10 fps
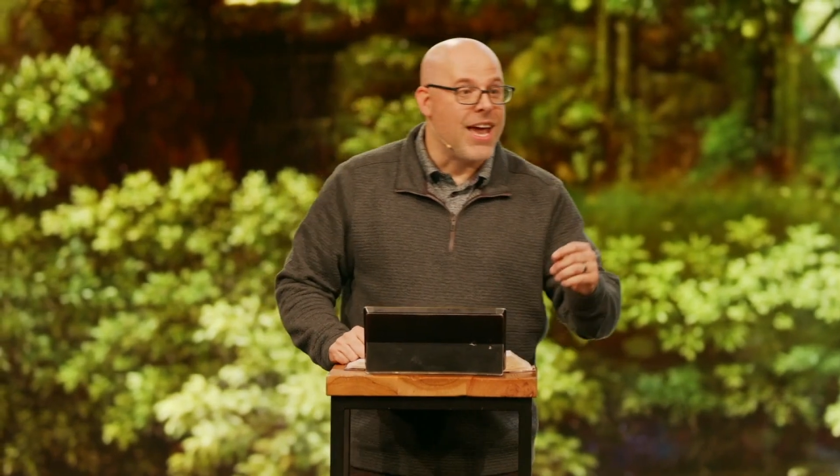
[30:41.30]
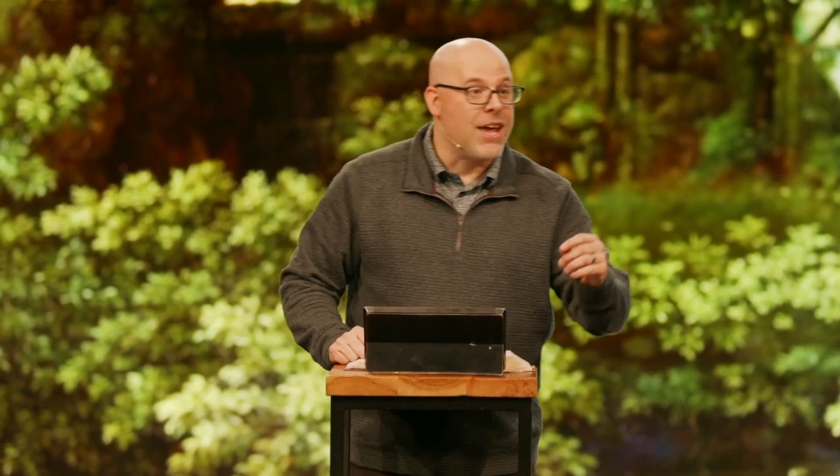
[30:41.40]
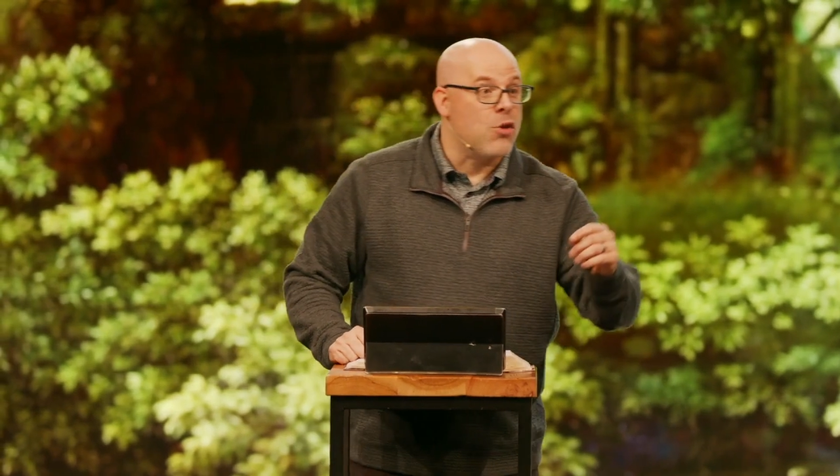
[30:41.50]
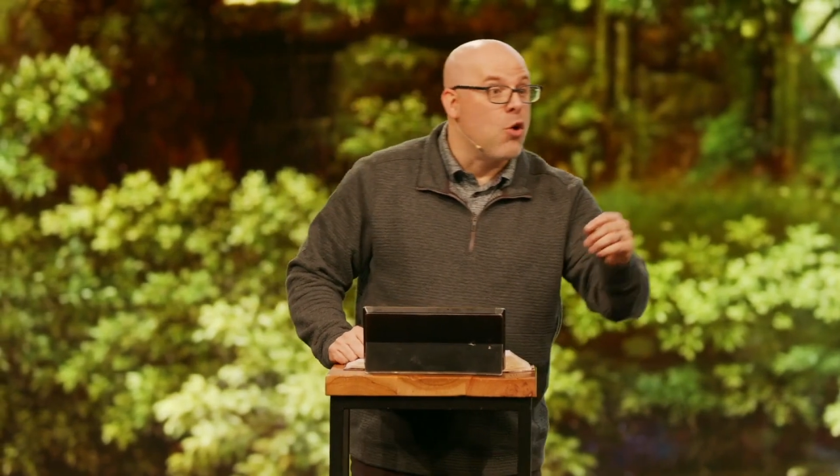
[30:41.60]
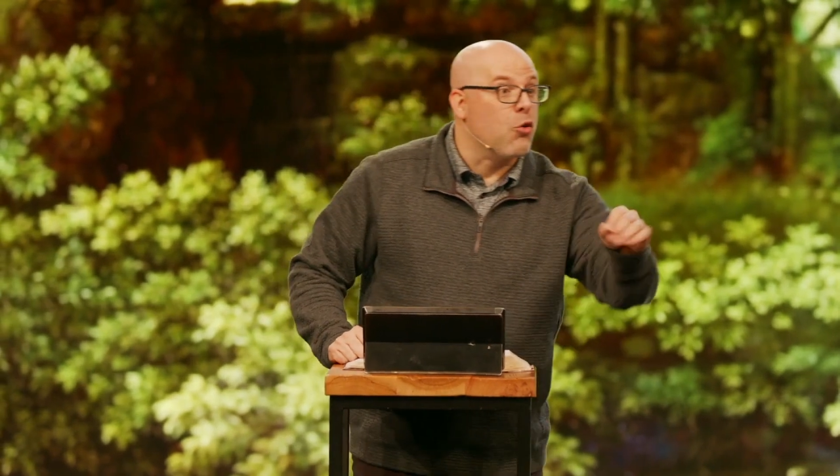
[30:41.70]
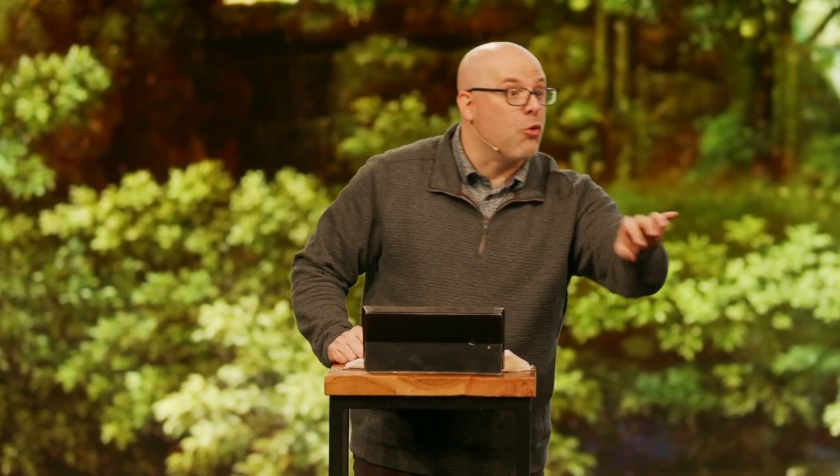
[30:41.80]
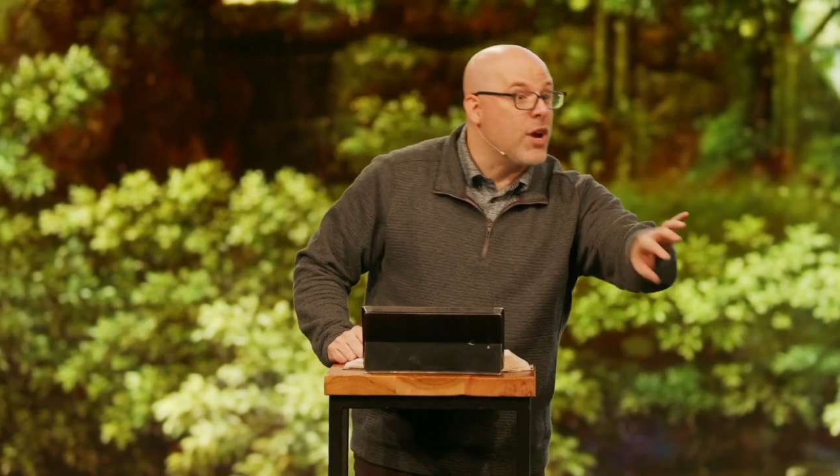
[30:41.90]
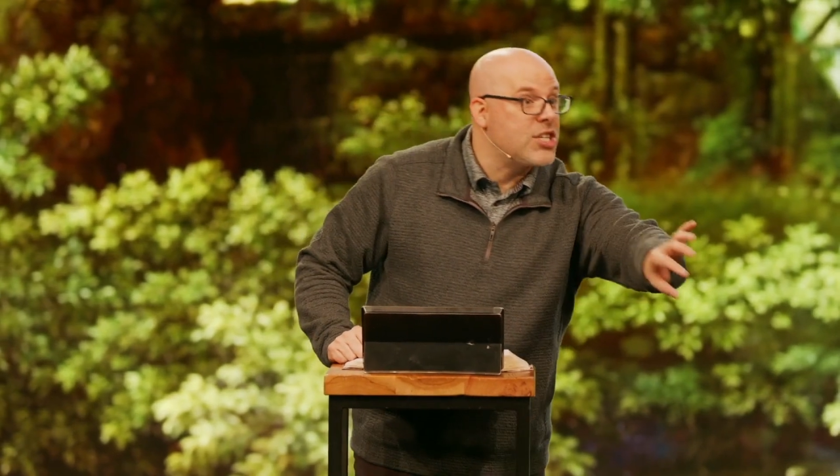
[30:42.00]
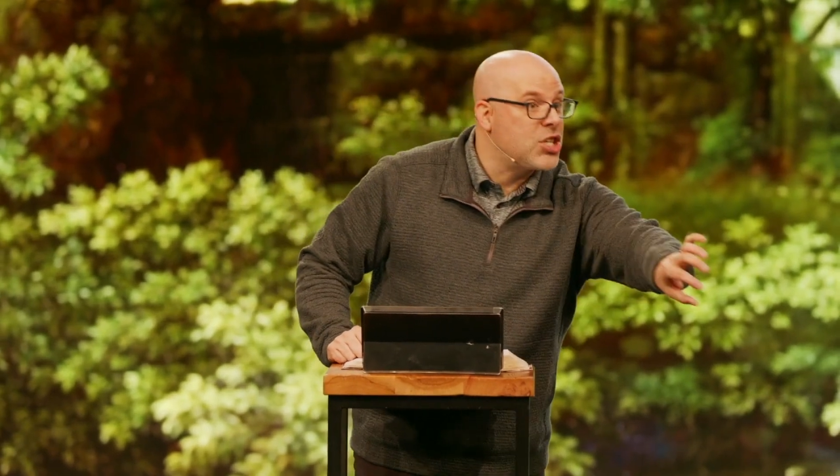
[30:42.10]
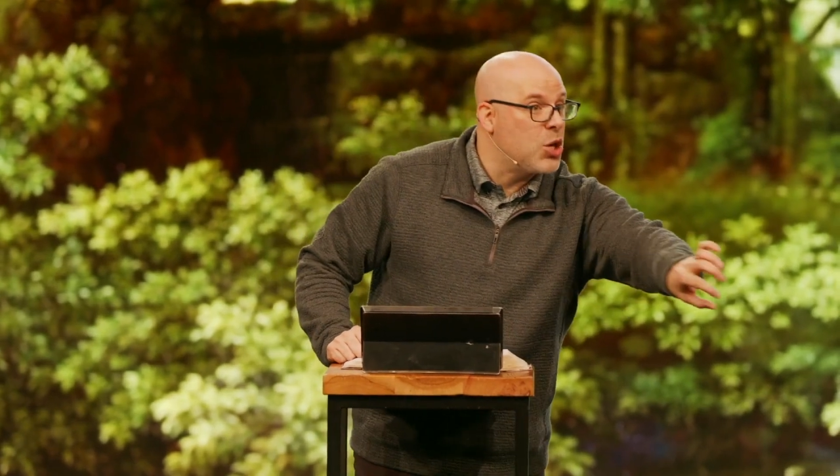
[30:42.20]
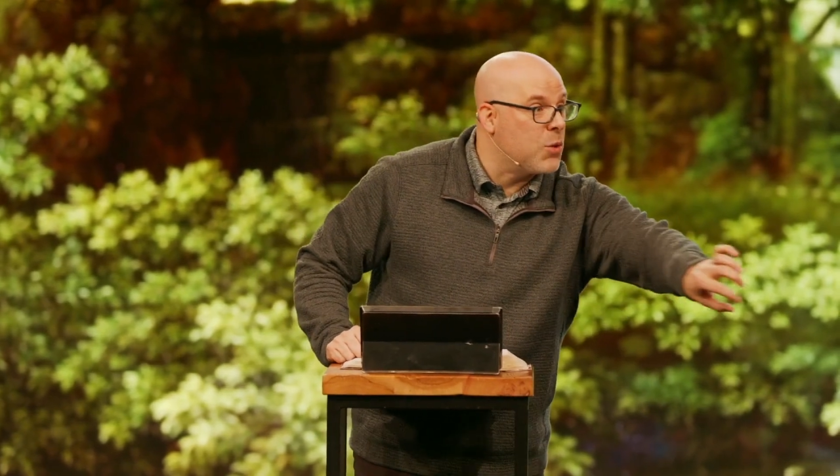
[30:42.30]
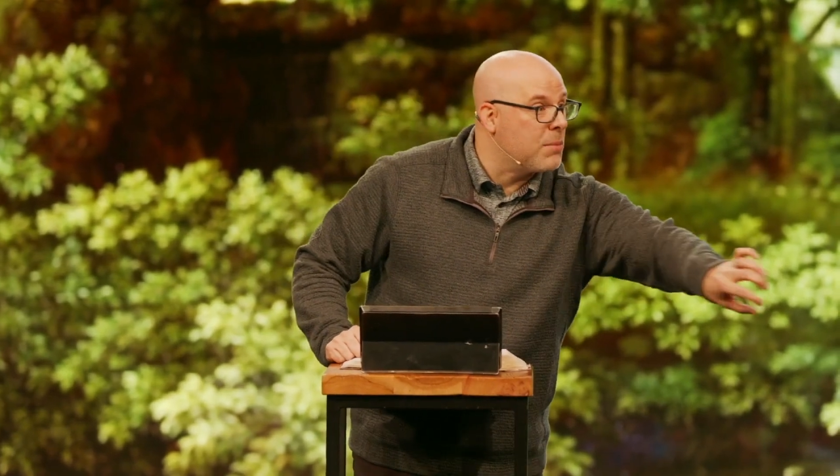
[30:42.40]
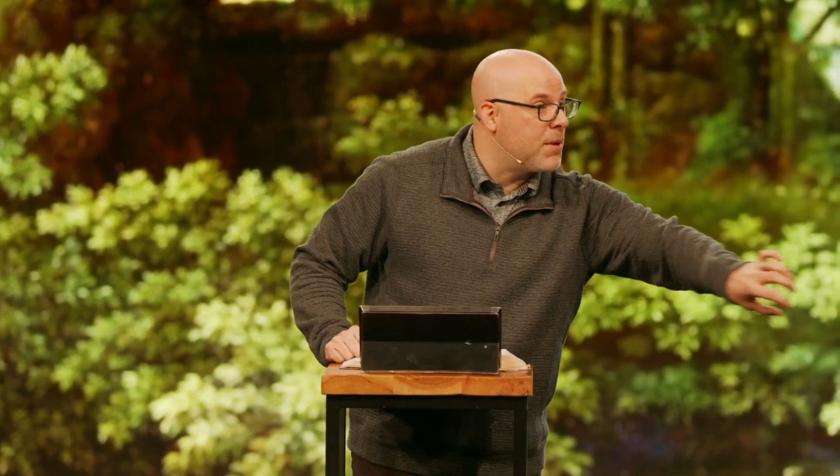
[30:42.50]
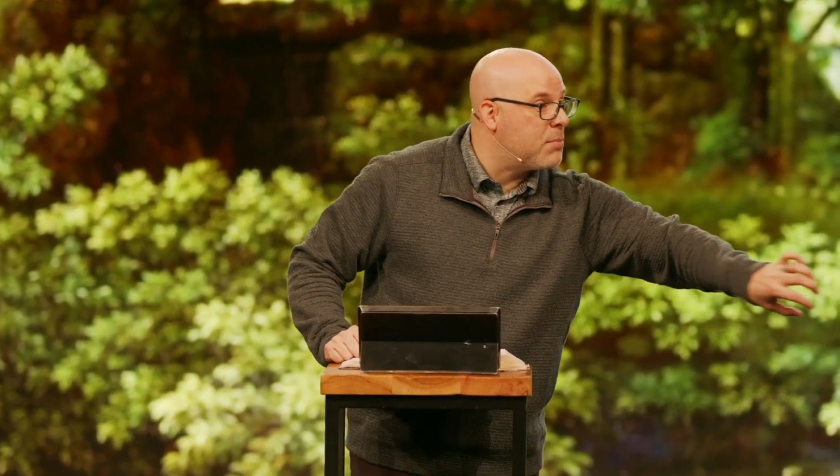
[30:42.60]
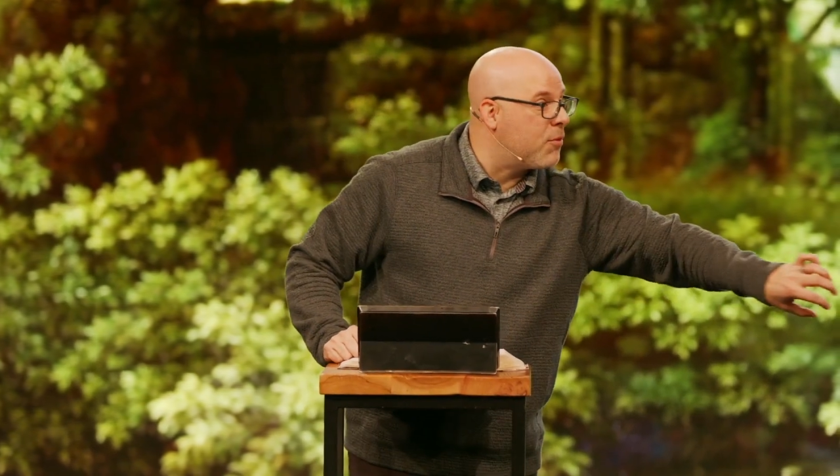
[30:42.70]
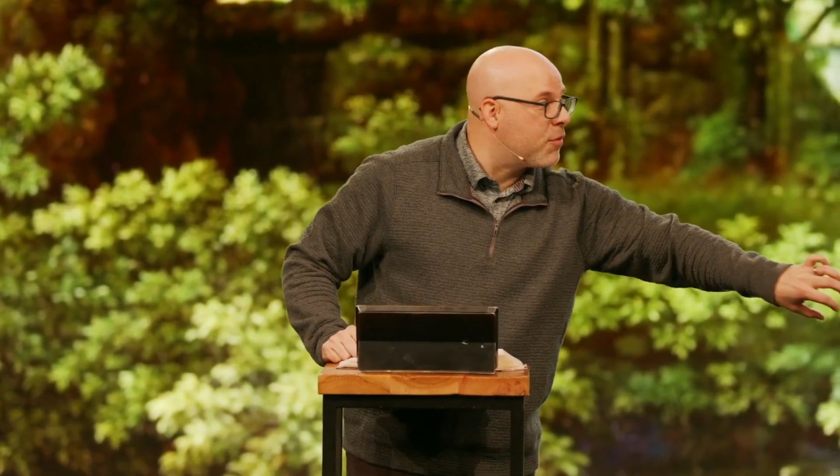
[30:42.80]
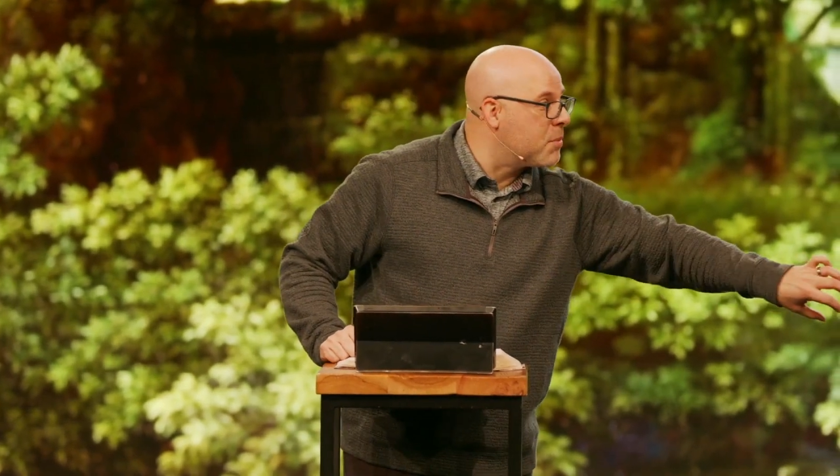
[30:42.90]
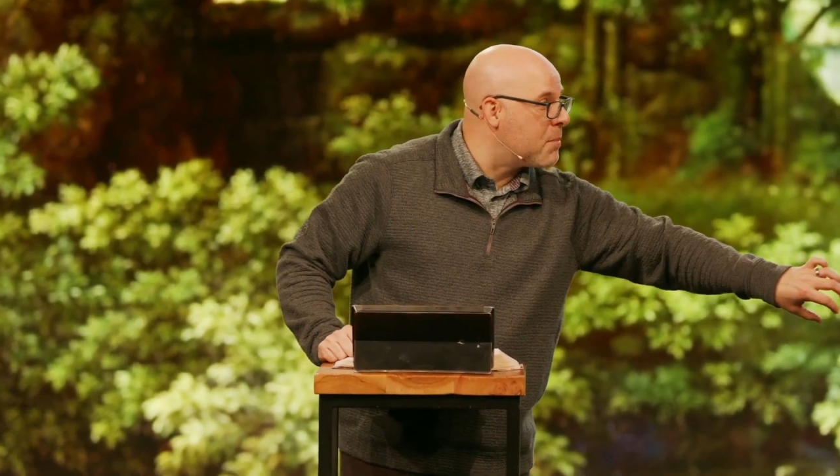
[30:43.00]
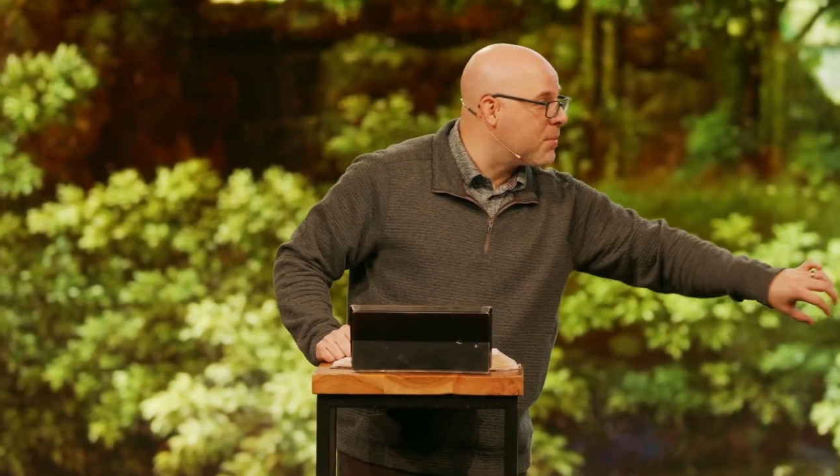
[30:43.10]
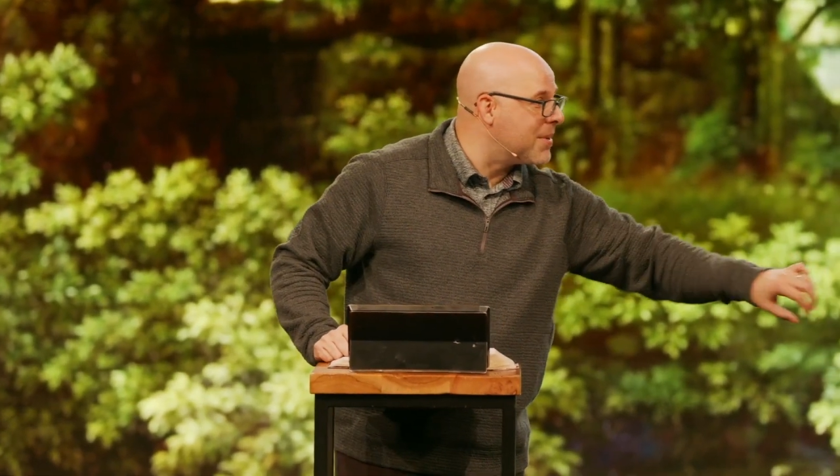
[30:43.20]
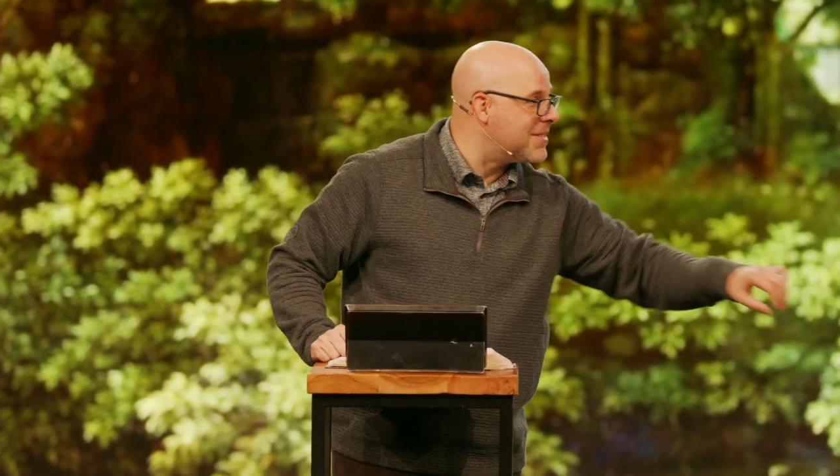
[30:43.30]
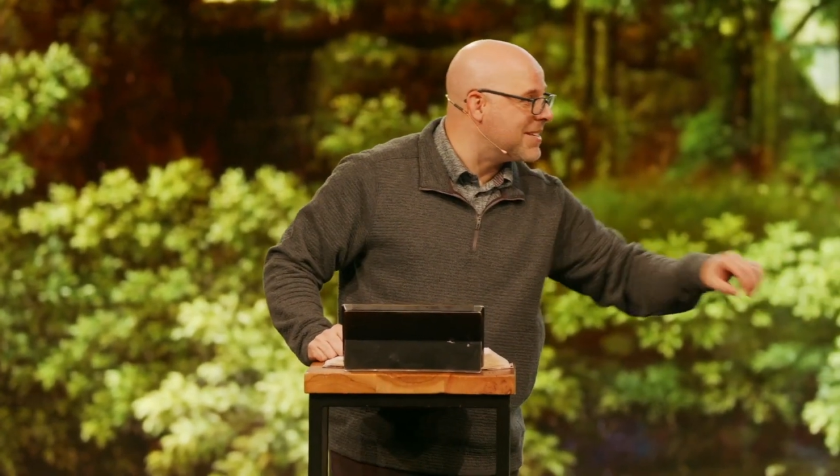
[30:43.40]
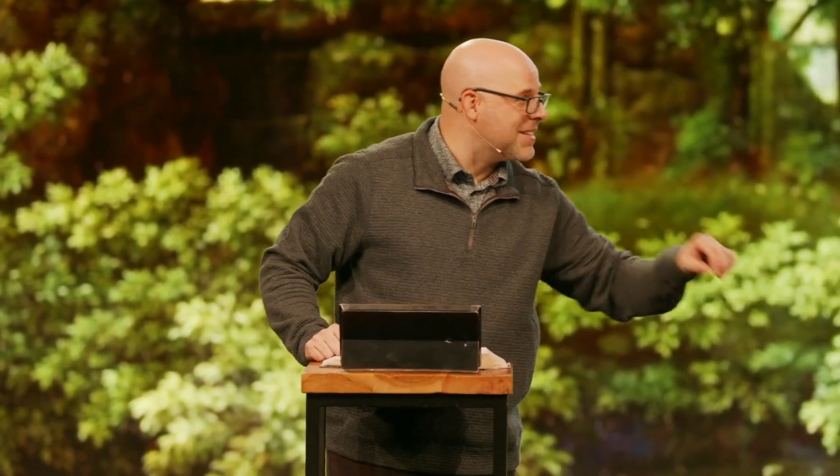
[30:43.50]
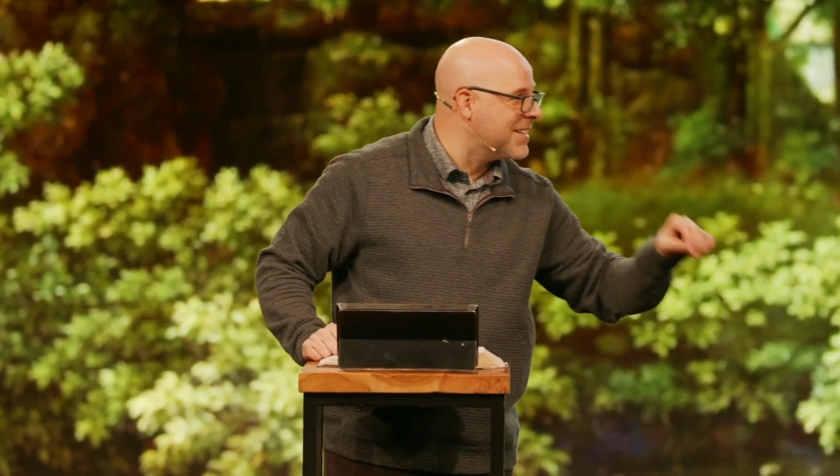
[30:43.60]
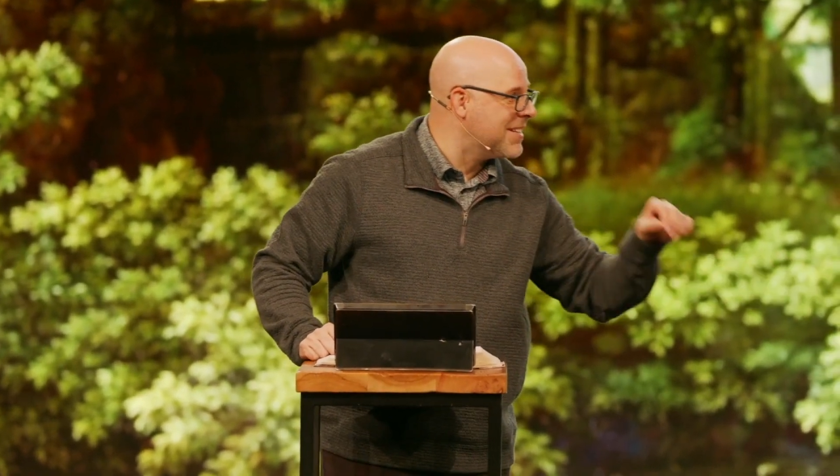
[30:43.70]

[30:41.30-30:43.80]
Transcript: and rescuing people from the prison.